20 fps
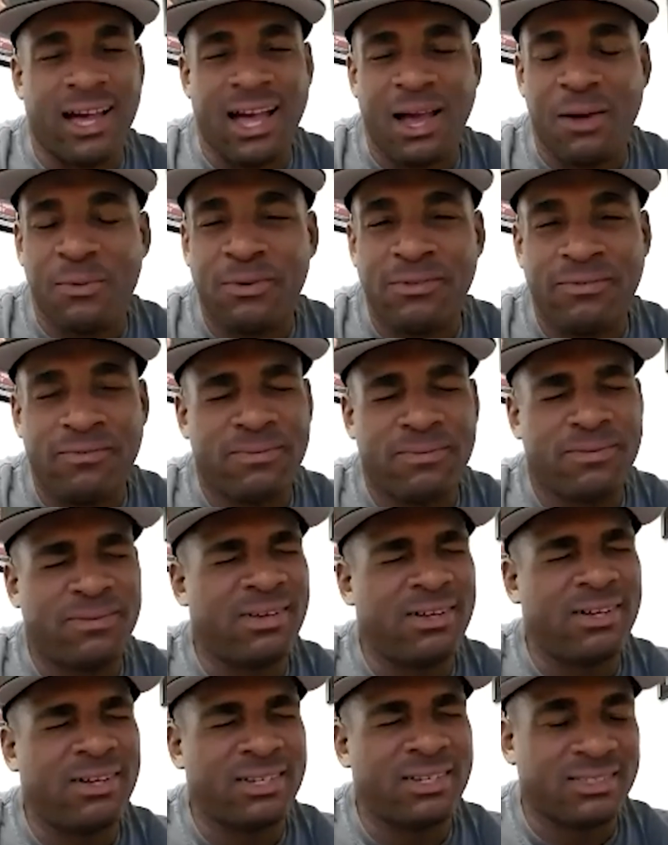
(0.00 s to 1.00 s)
would
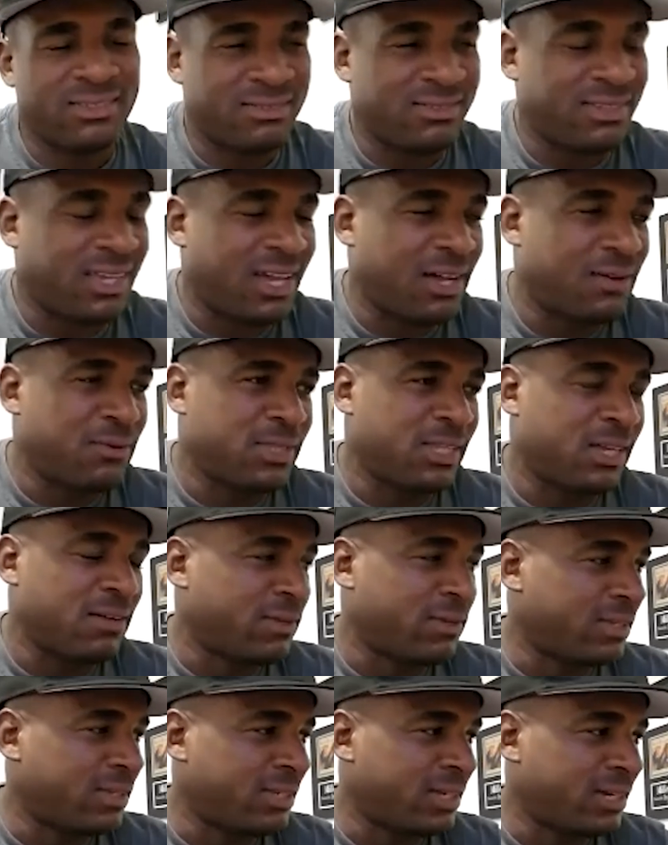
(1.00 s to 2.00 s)
fuck, dude. I would
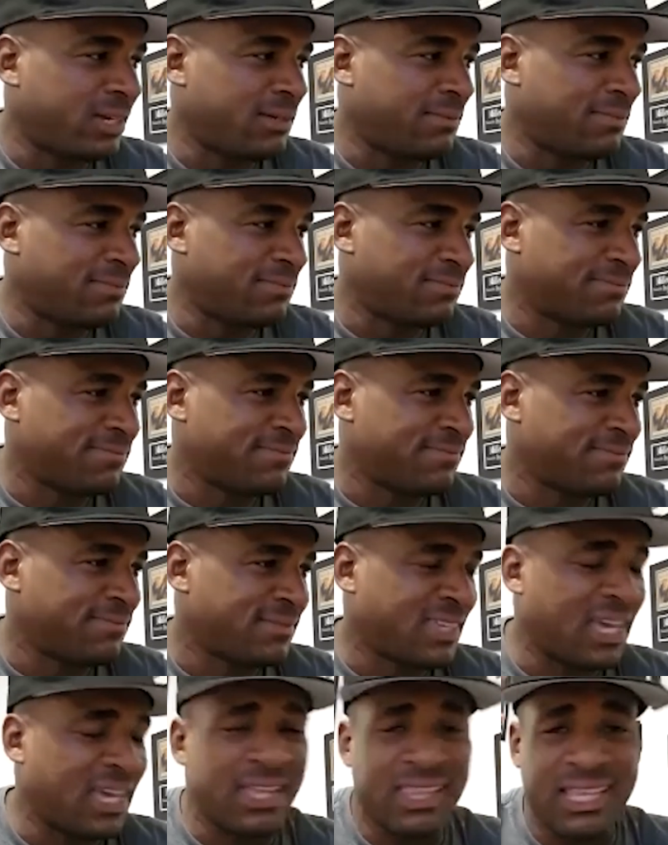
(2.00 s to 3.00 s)
love it.
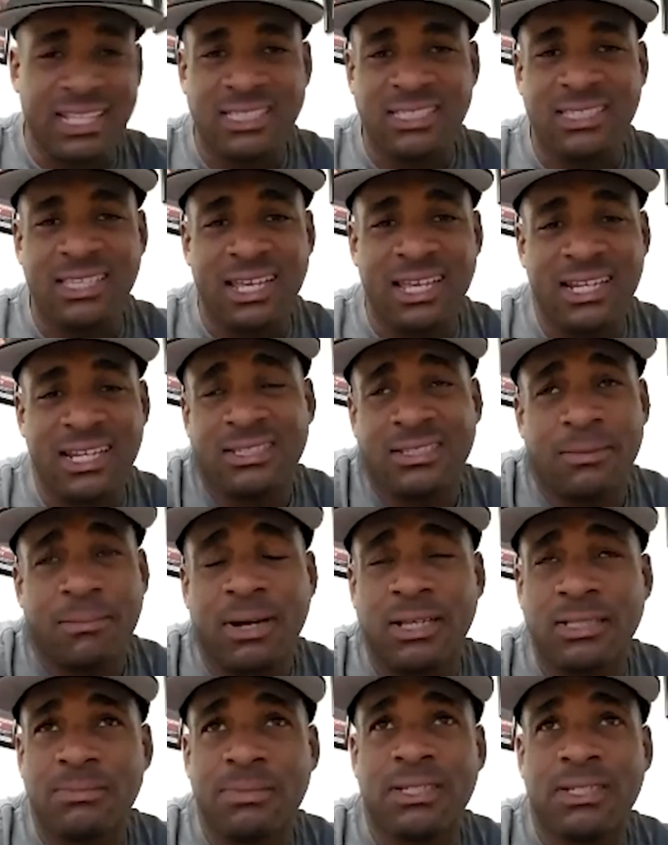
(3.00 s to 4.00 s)
That is a
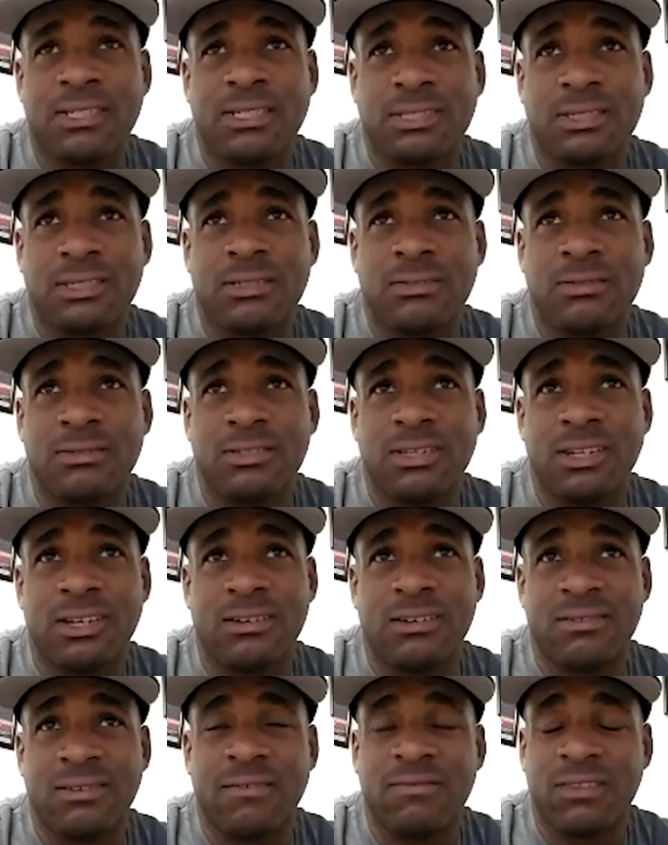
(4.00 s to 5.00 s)
possibility too,
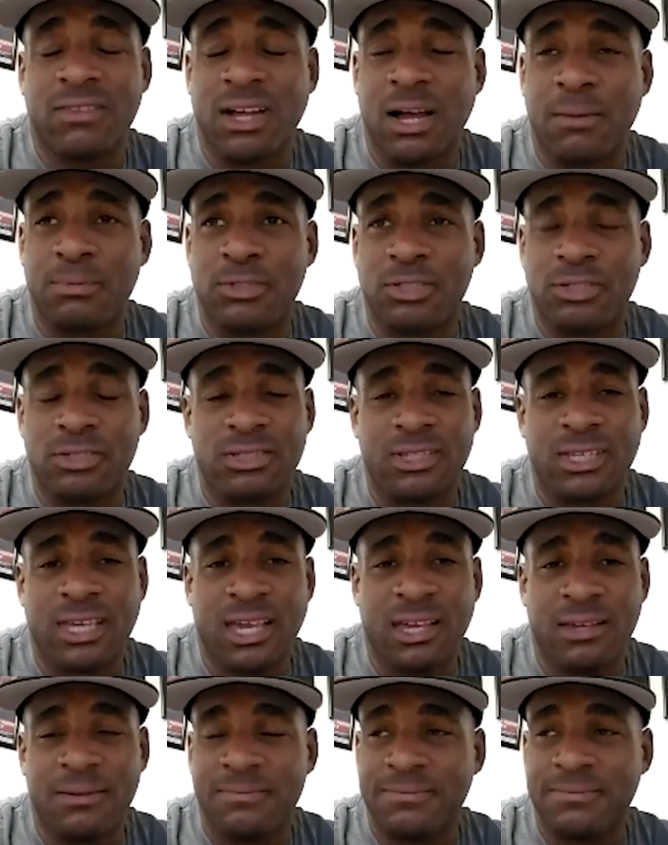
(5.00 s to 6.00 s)
if the opportunity
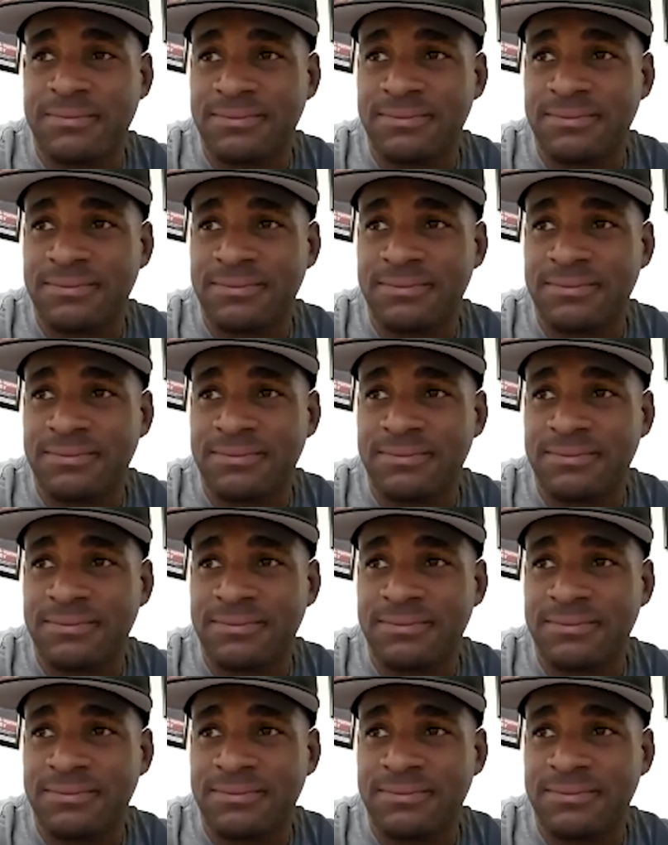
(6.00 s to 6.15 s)
came.